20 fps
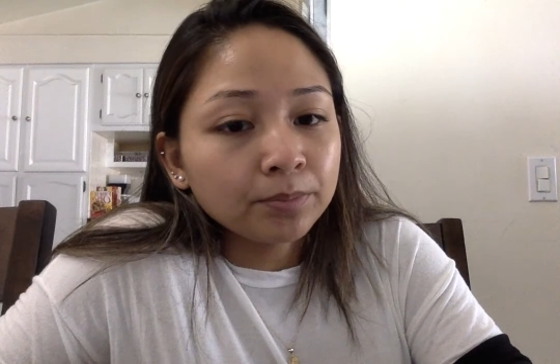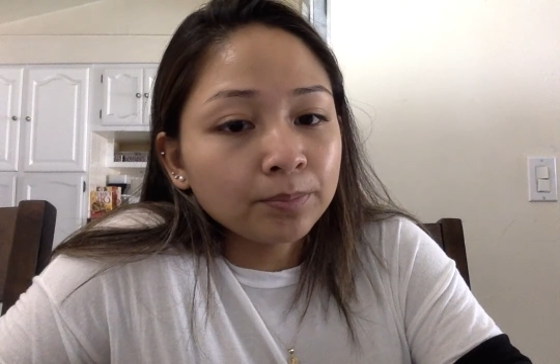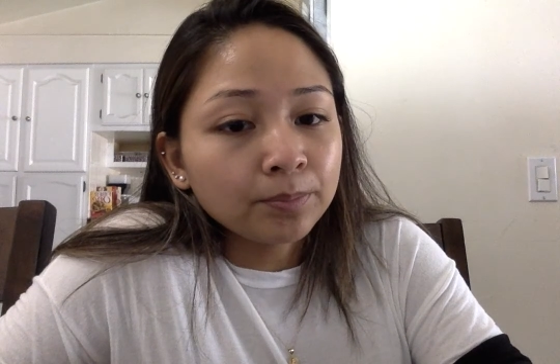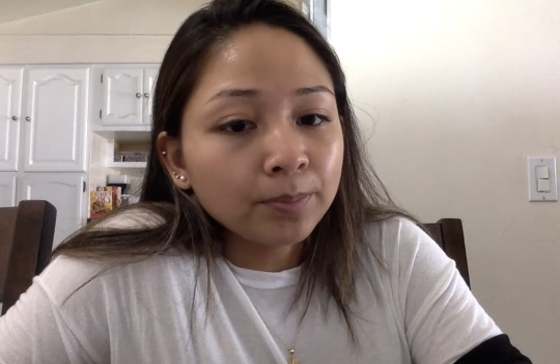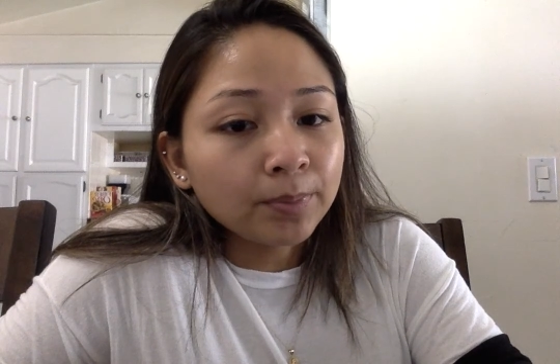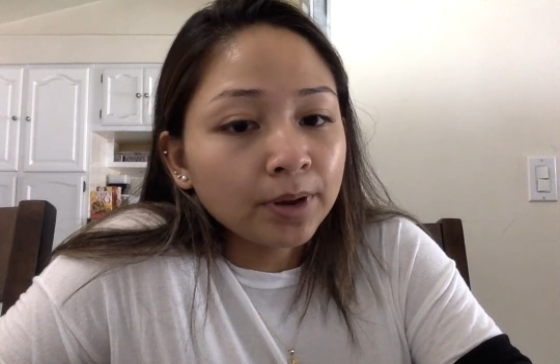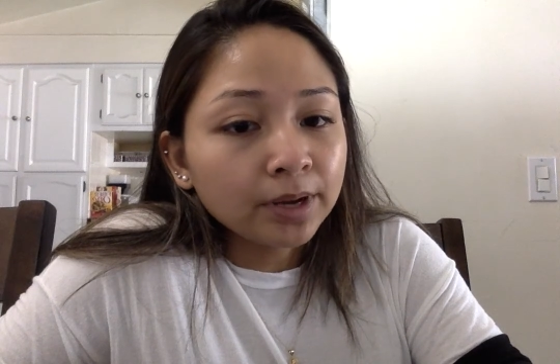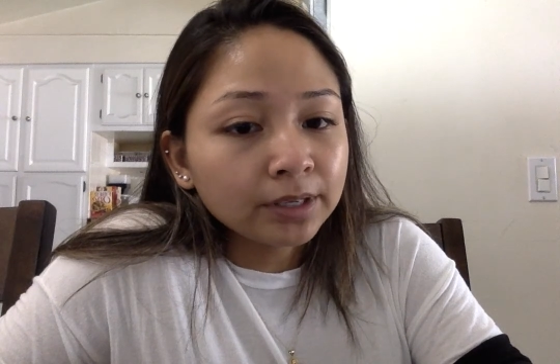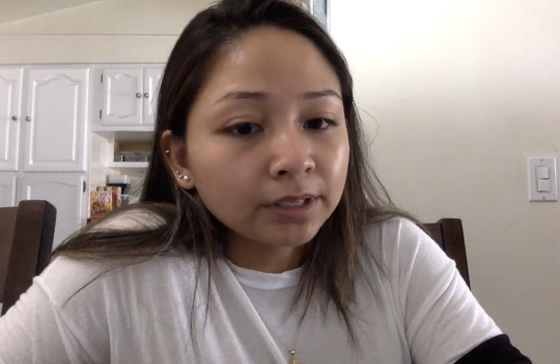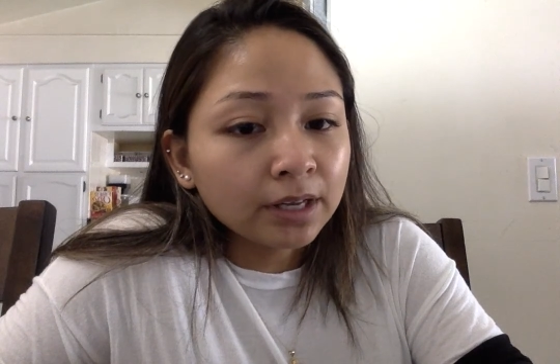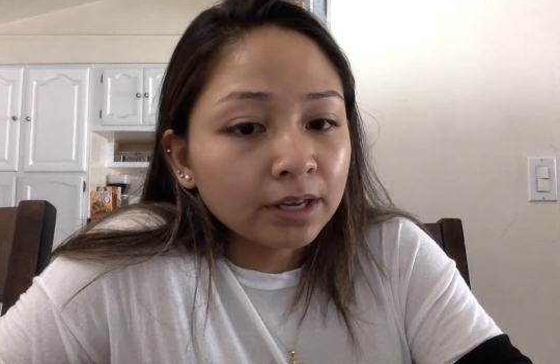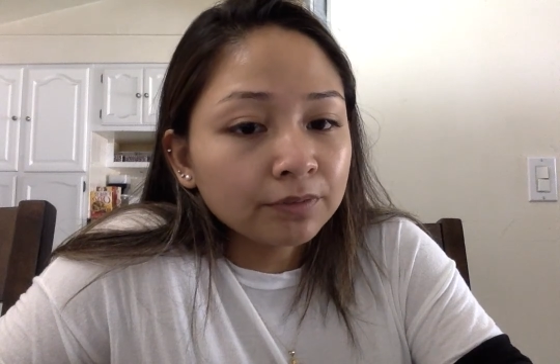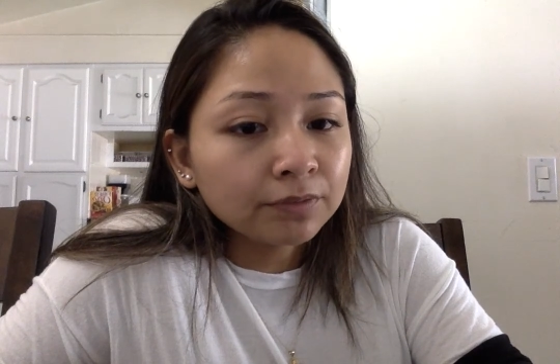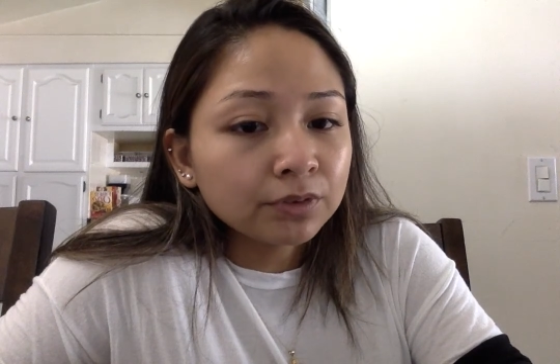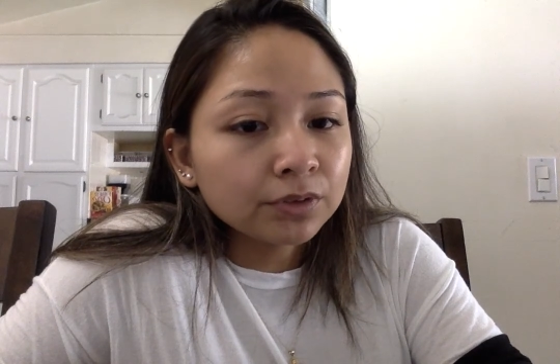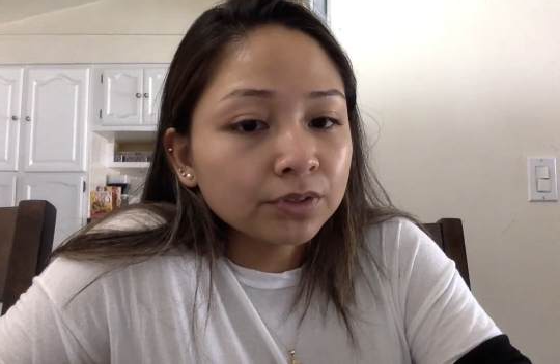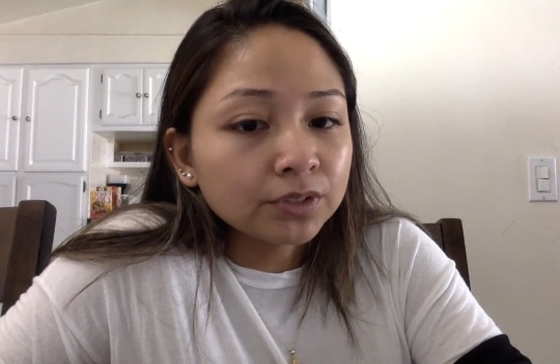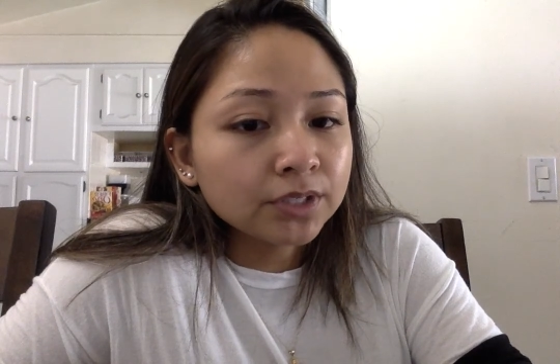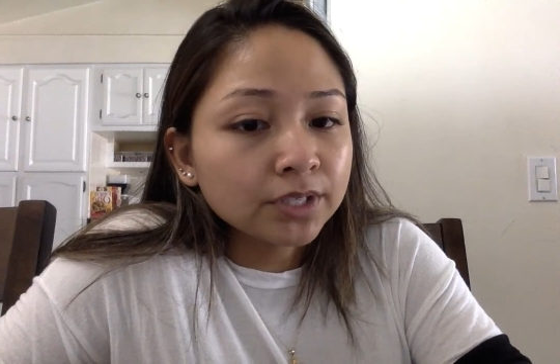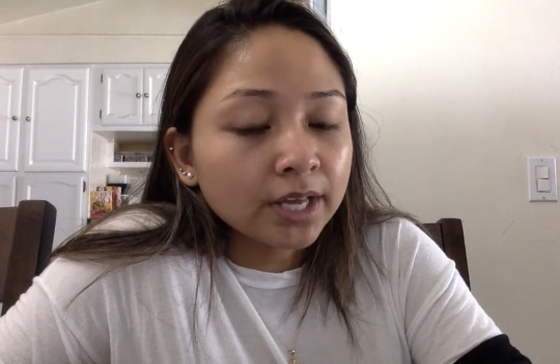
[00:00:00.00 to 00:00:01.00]
bun
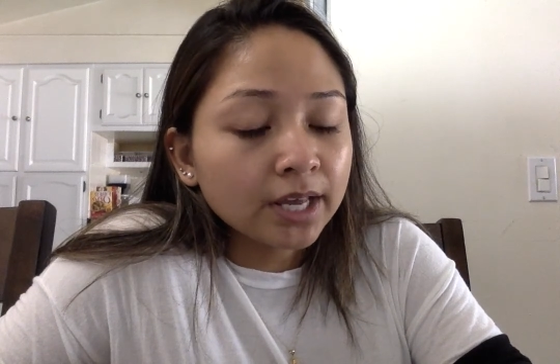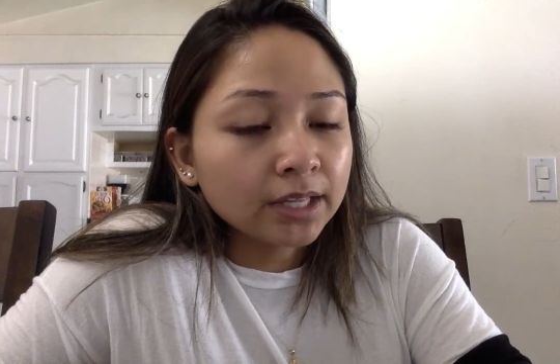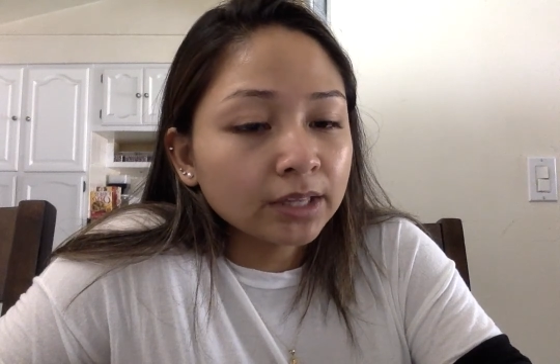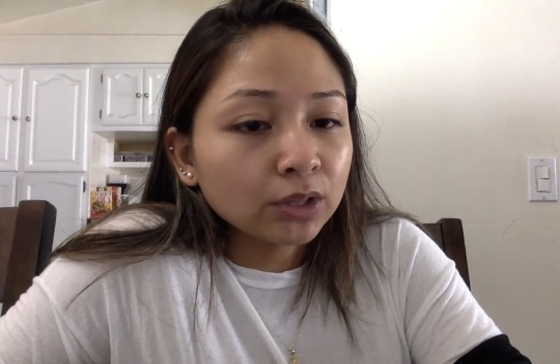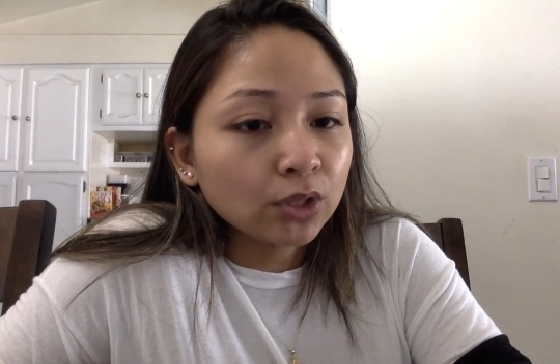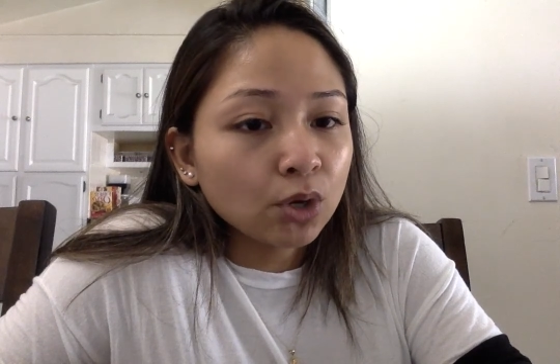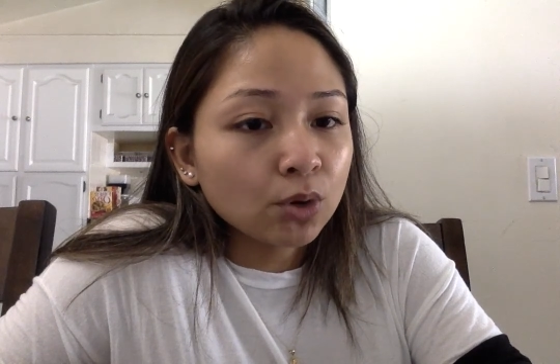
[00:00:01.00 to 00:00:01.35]
levels and